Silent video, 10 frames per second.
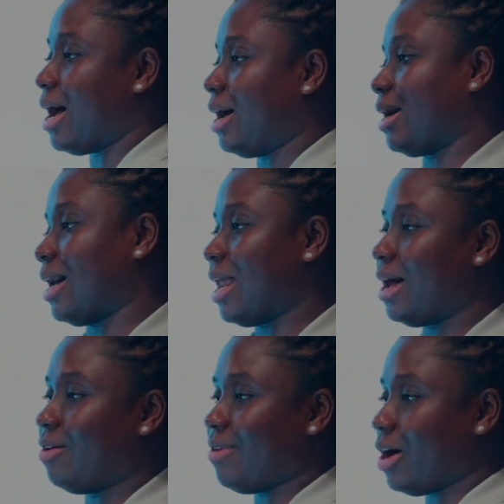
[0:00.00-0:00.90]

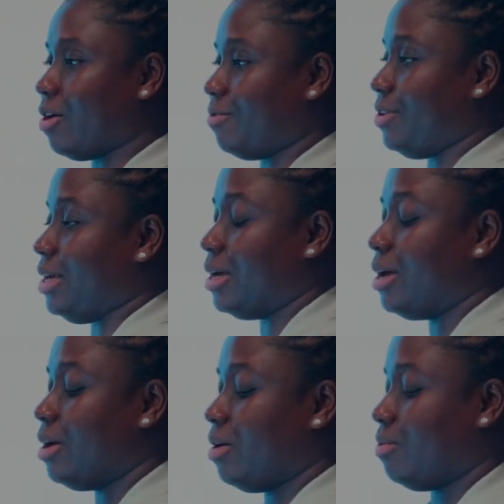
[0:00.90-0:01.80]
color of our coffee
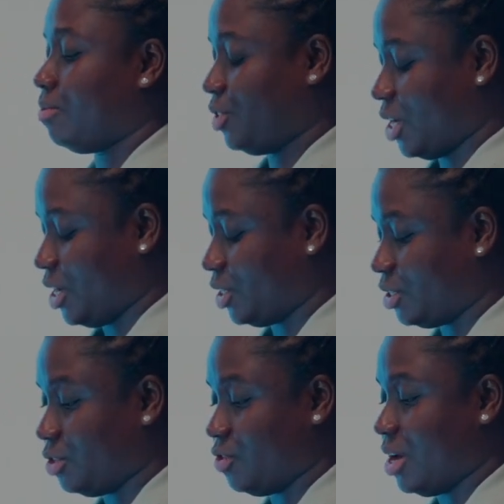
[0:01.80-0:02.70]

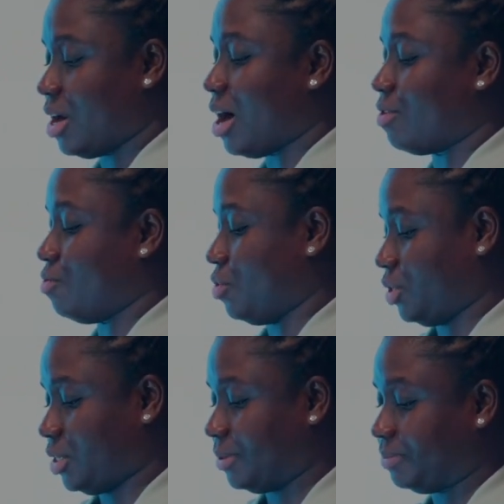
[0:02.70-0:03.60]
changed during our
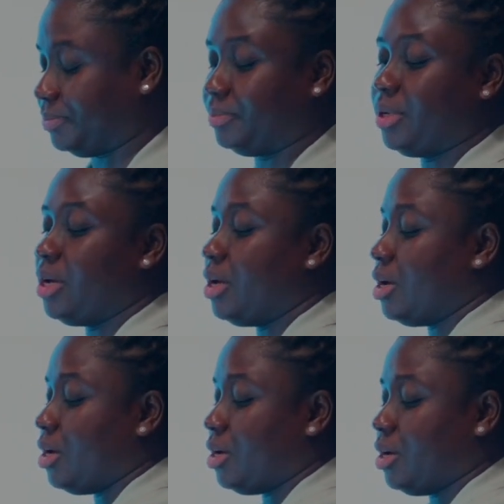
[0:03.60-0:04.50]
roast.
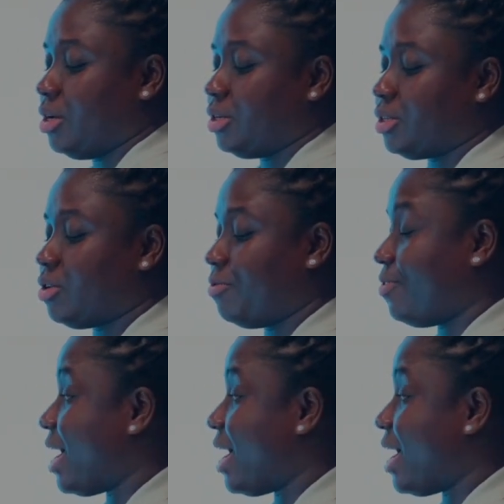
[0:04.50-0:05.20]
So